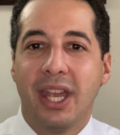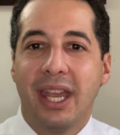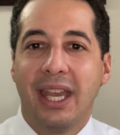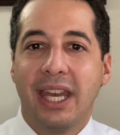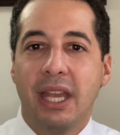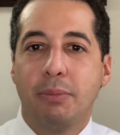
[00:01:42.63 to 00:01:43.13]

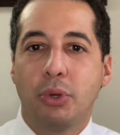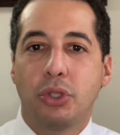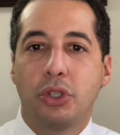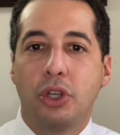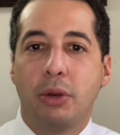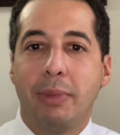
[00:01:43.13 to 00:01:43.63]
enables
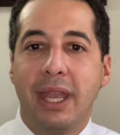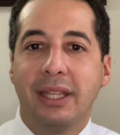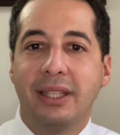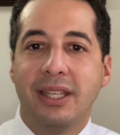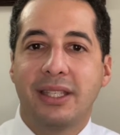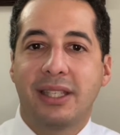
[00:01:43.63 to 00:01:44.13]
you to make
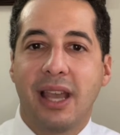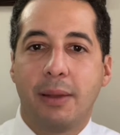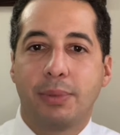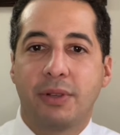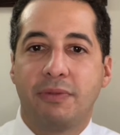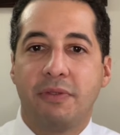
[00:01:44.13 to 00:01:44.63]
these
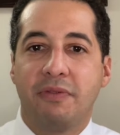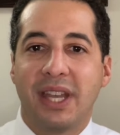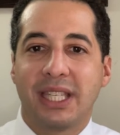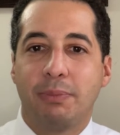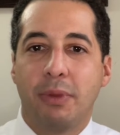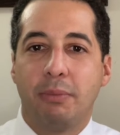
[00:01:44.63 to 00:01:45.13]
types of
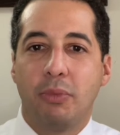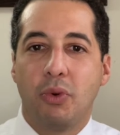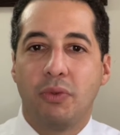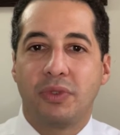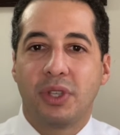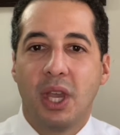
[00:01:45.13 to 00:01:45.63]
investment
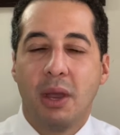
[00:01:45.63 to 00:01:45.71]
moves.